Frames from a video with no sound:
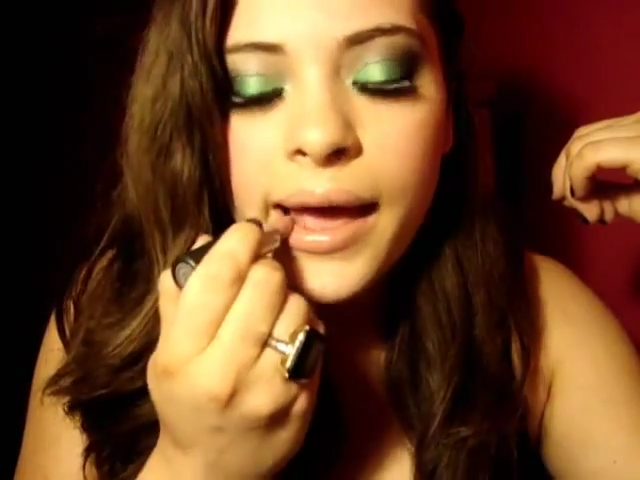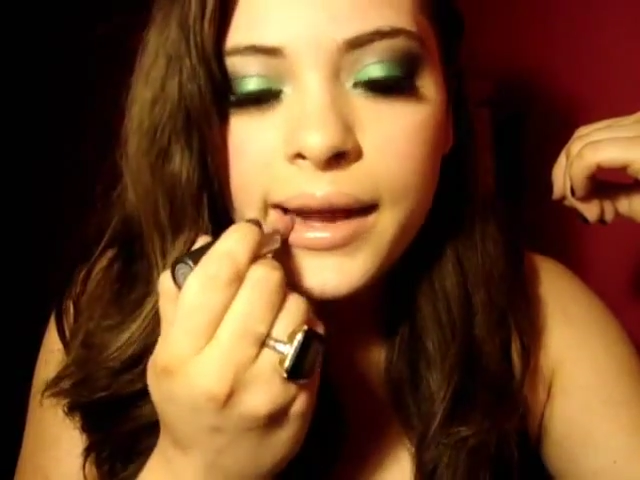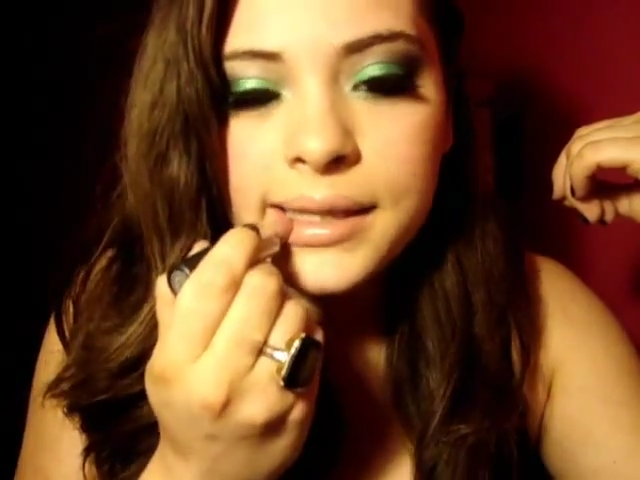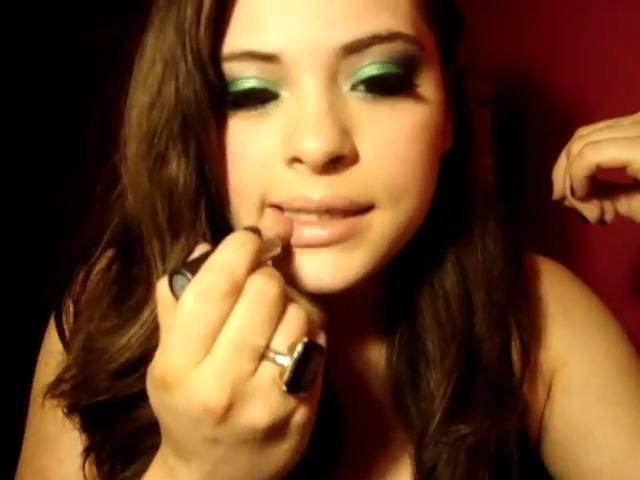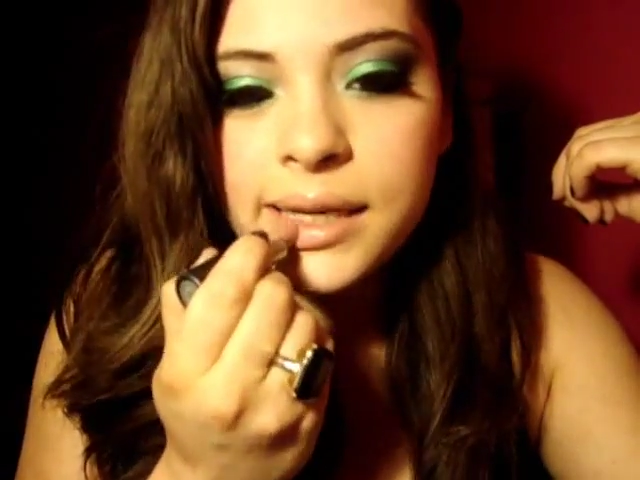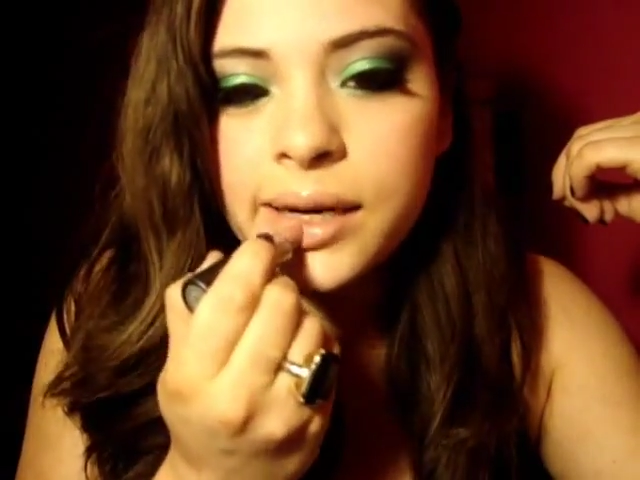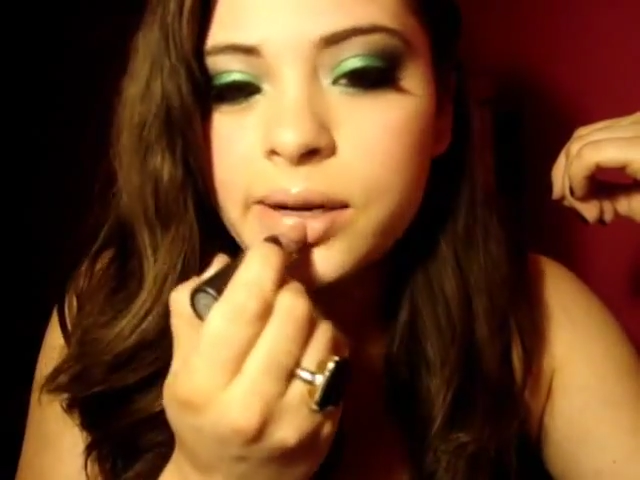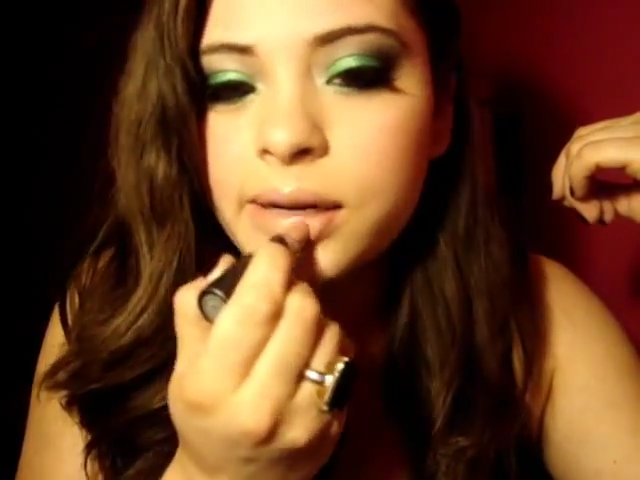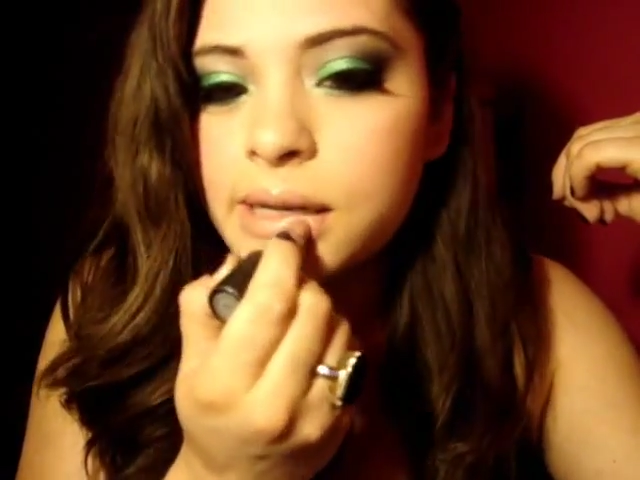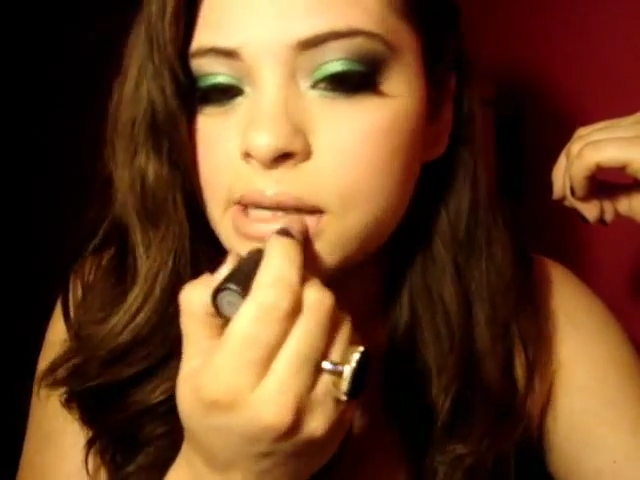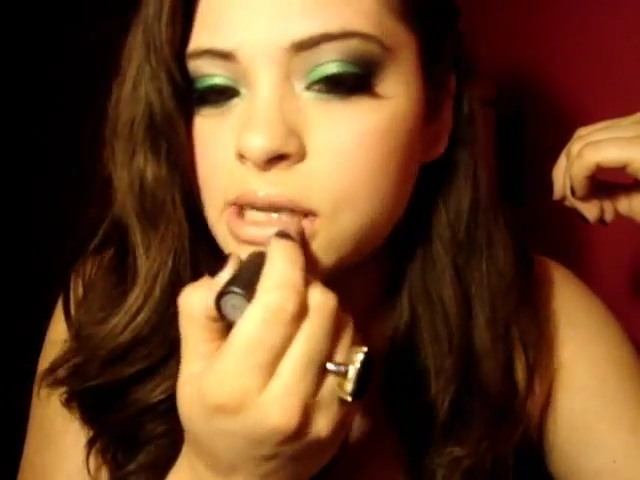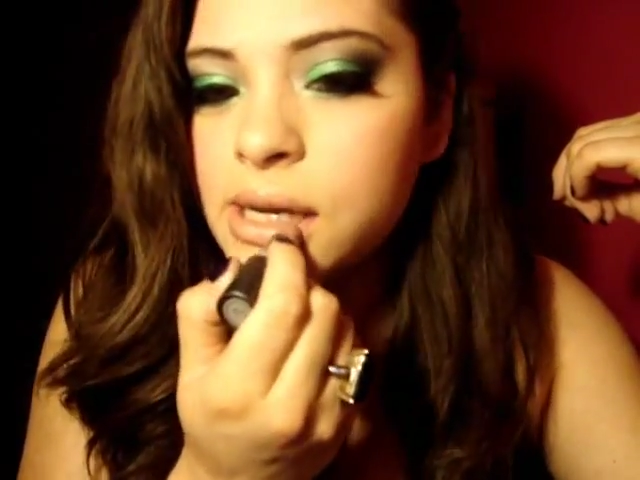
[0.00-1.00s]
had
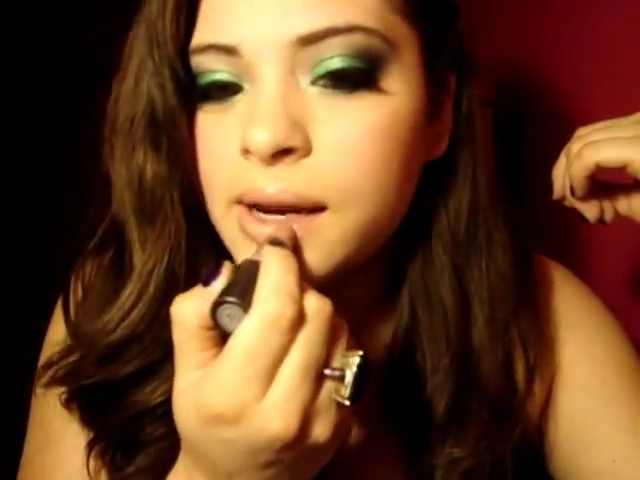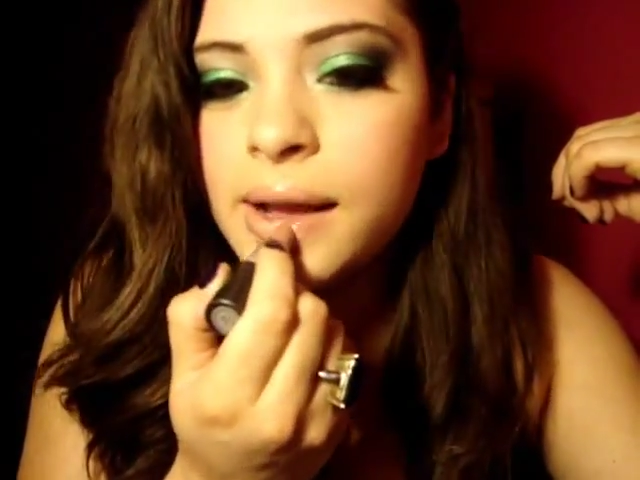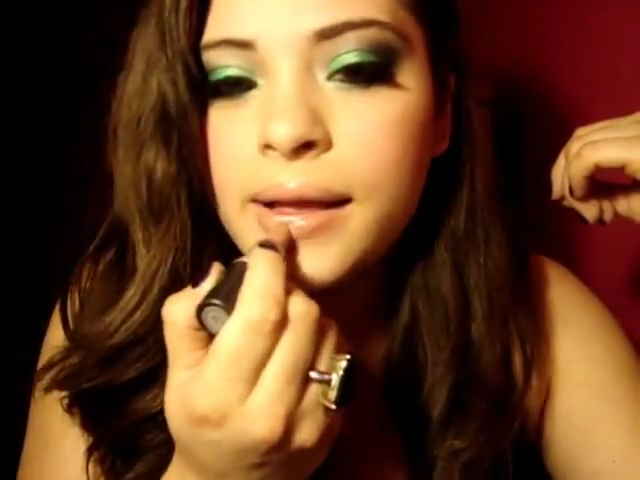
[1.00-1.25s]
Cherish.